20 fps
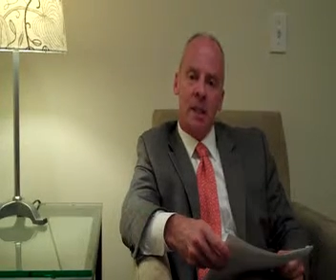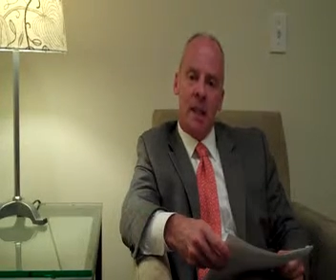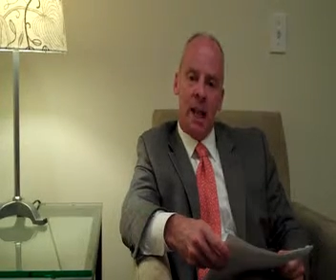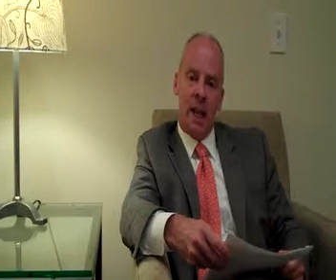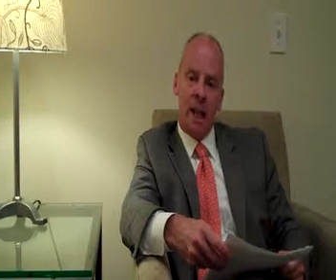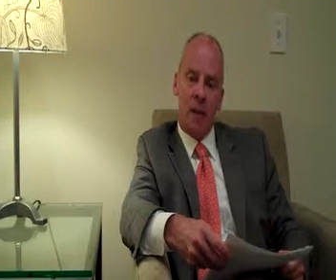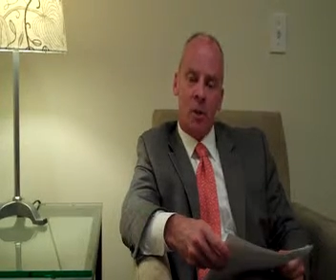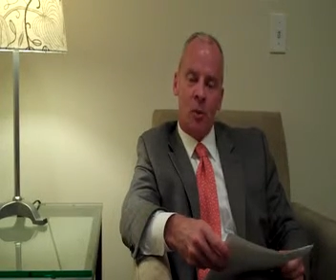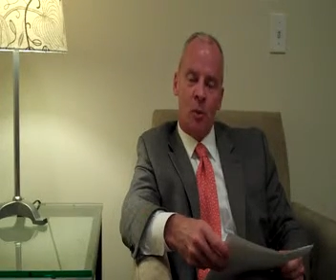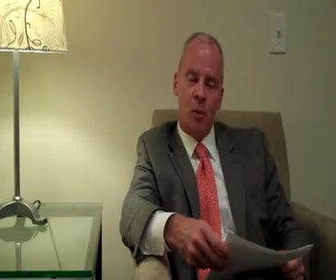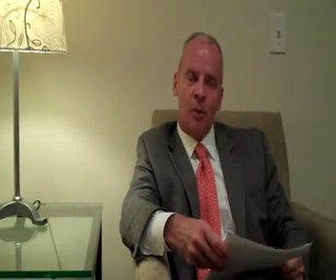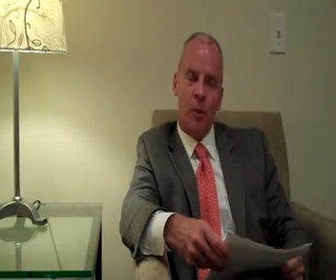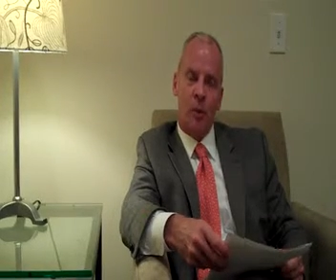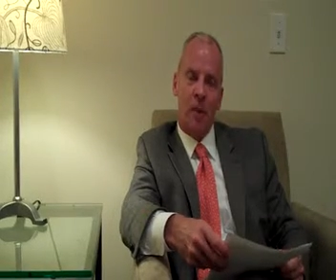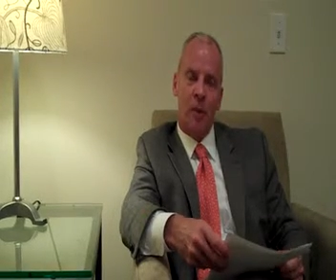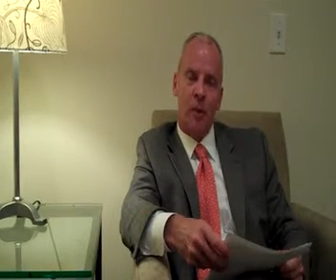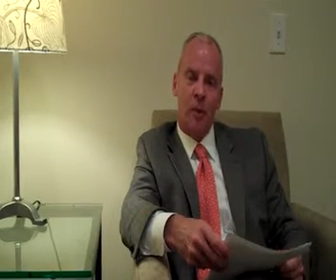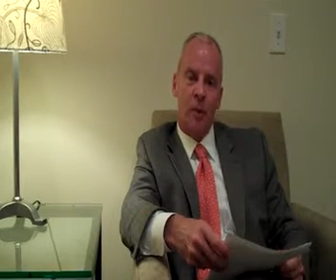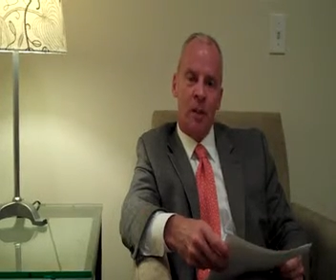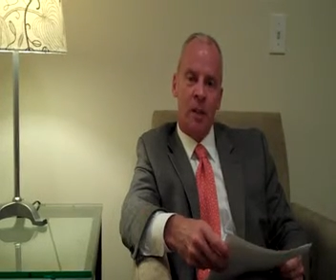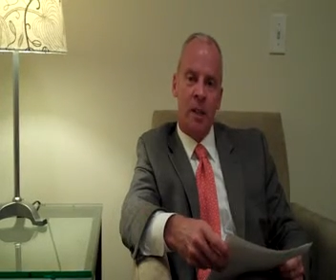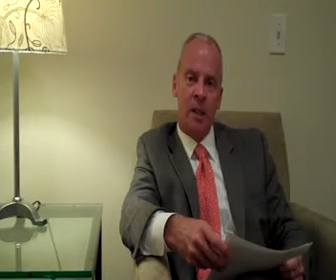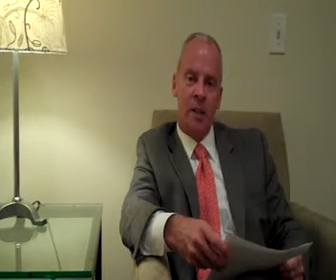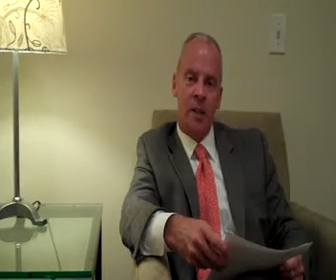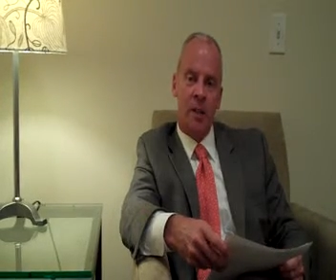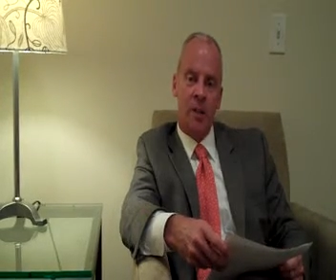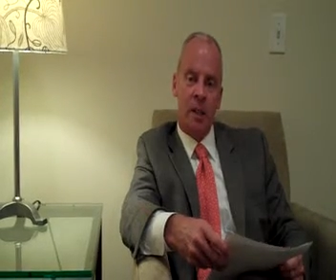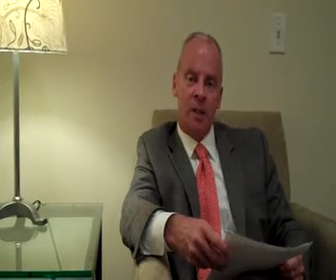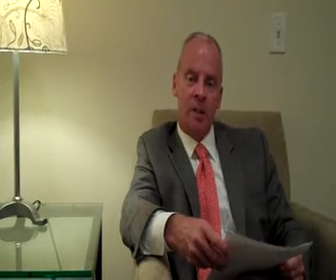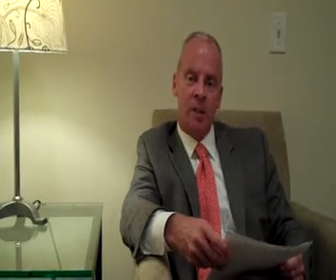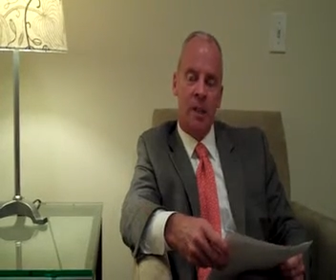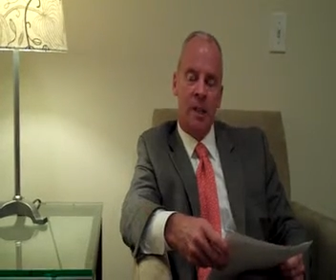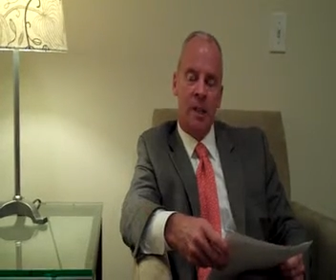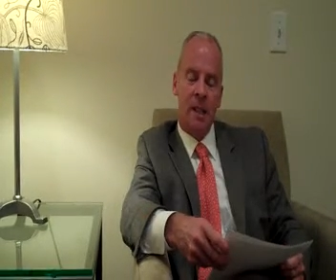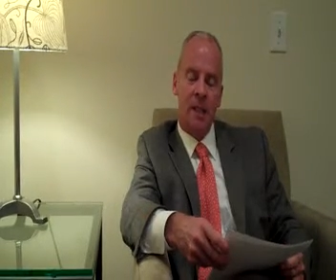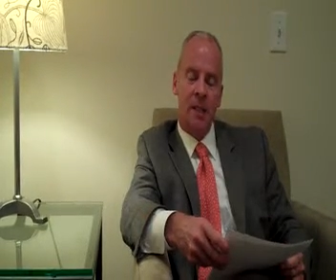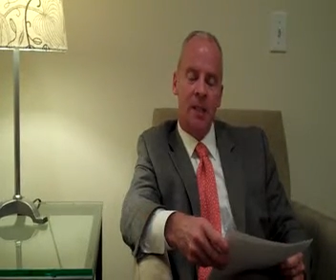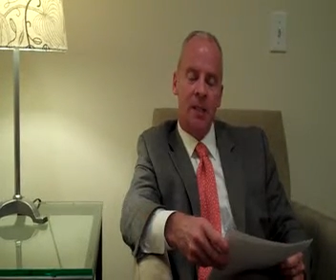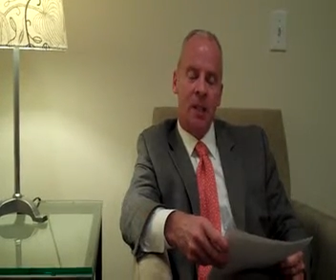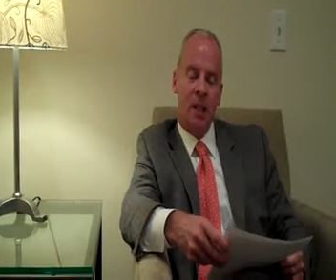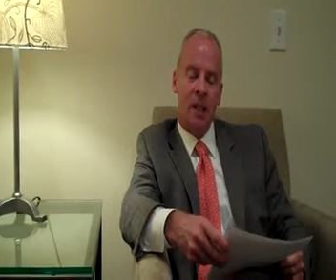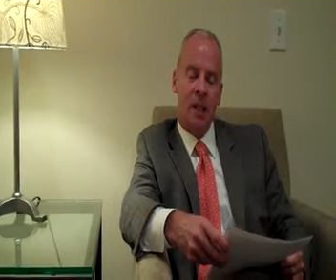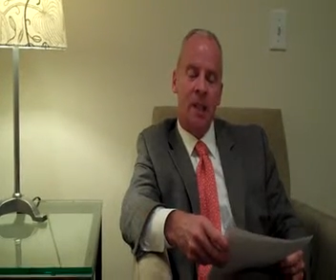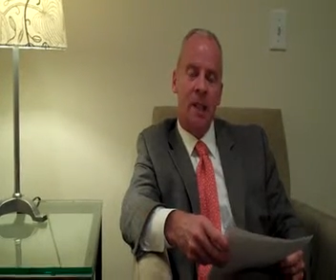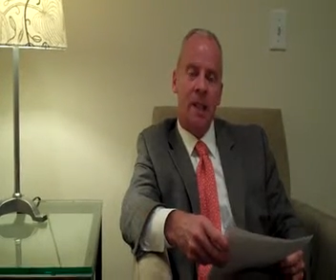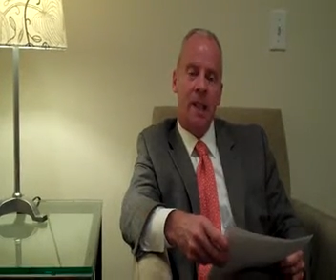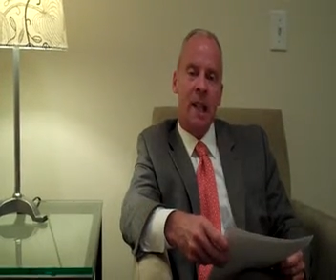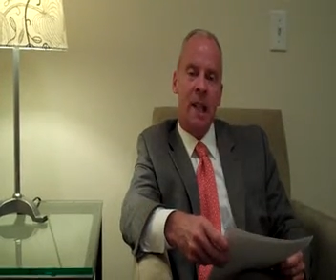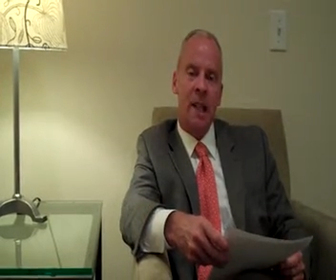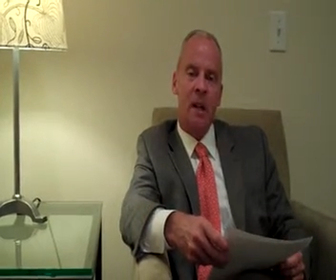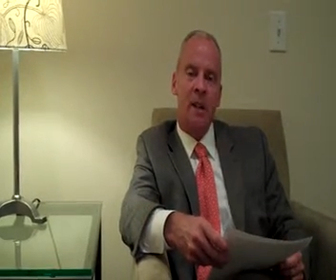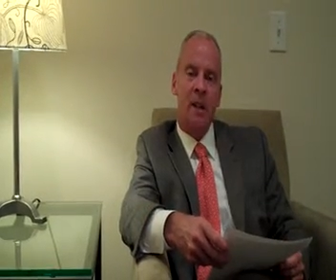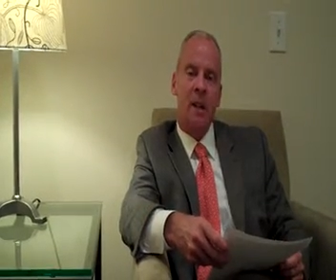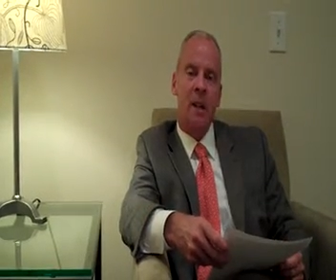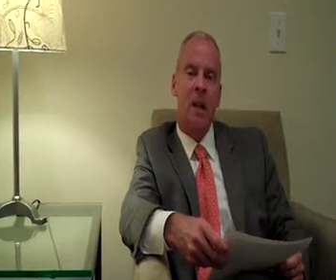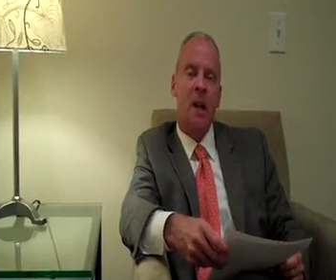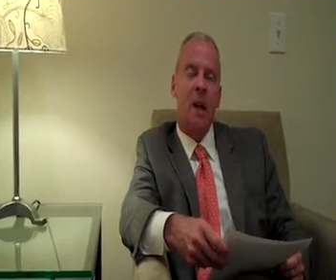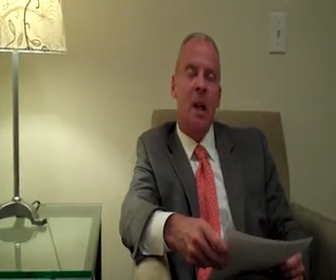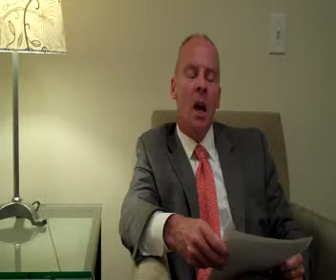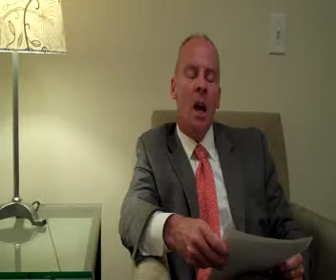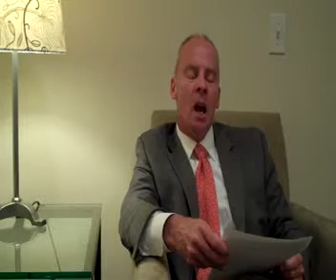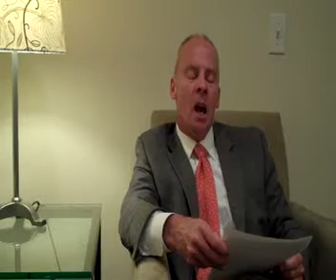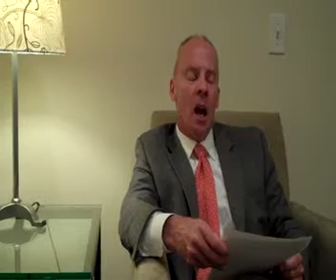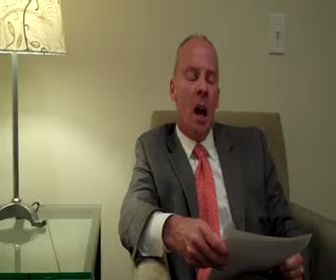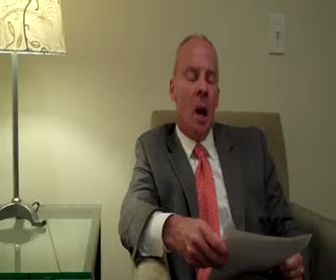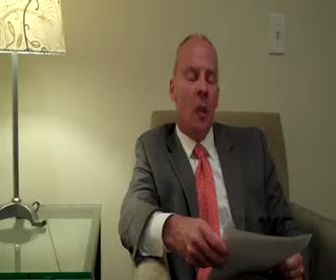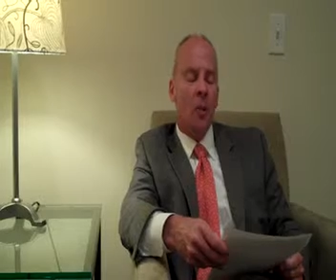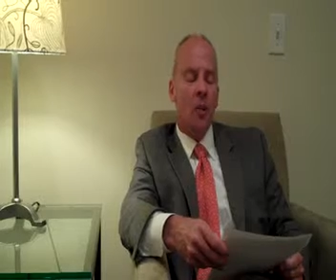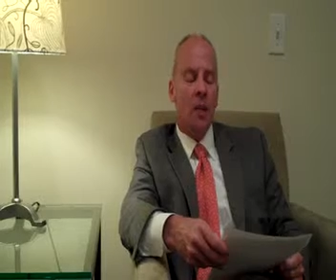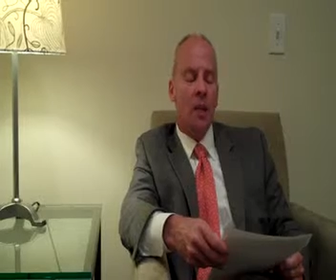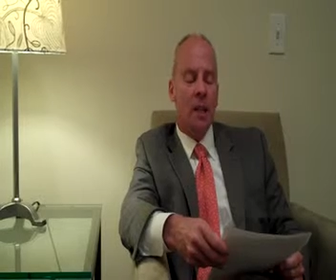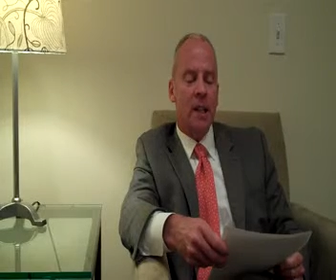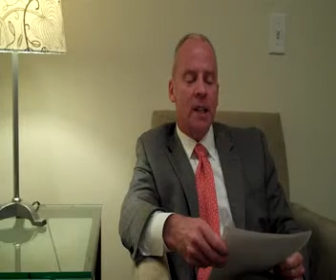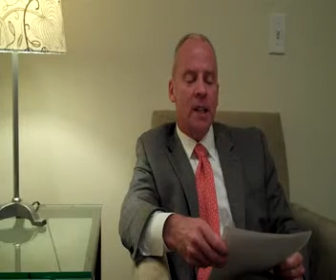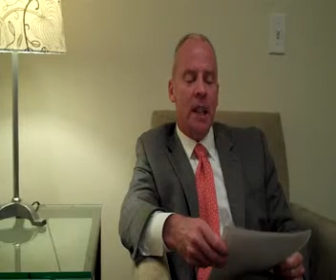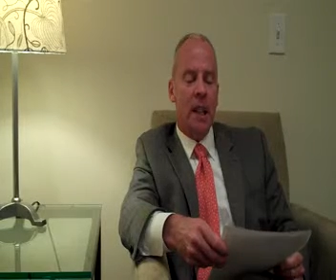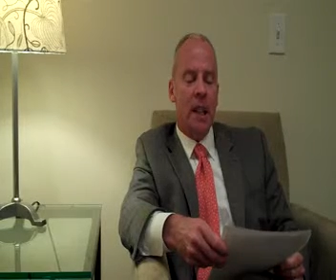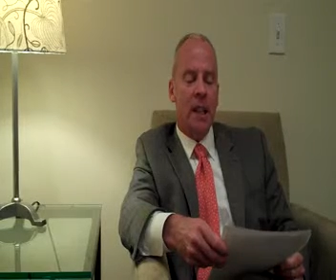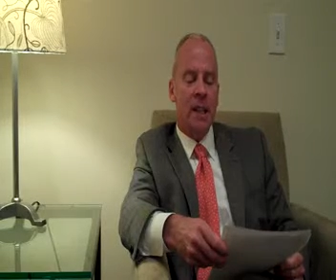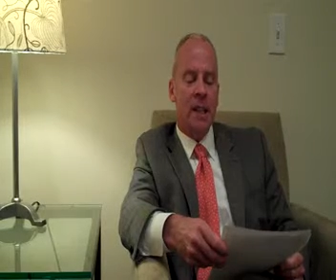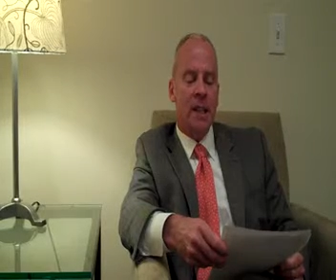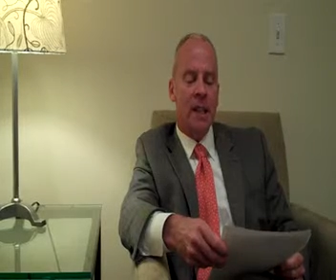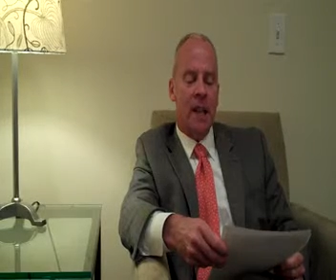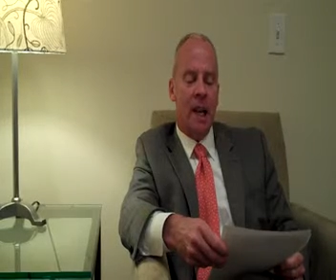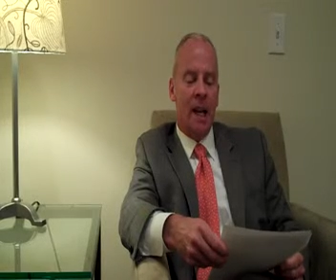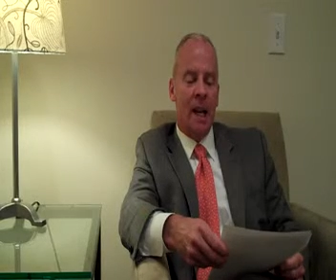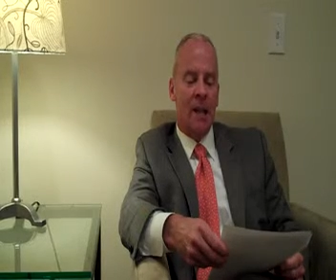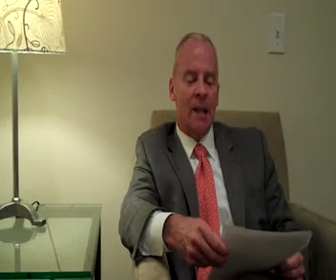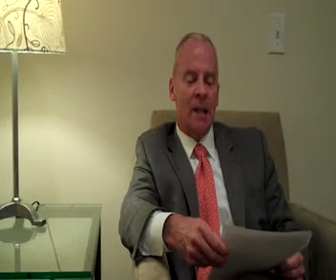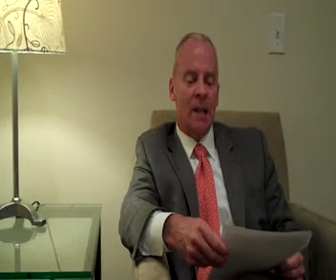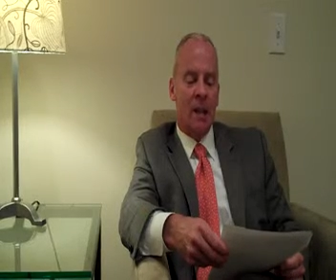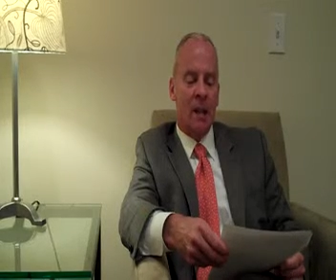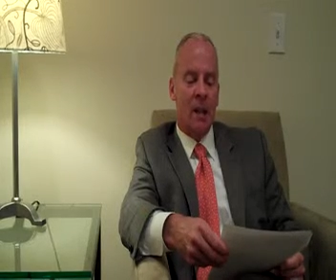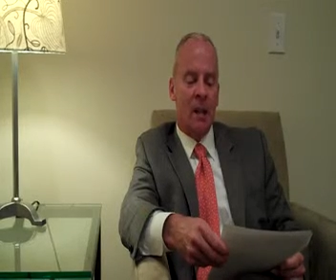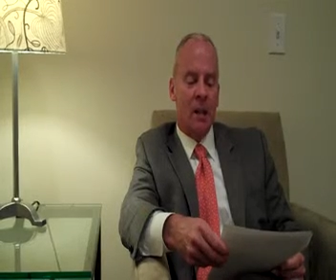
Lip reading: last week for single families here in Chittenden County, which indicates that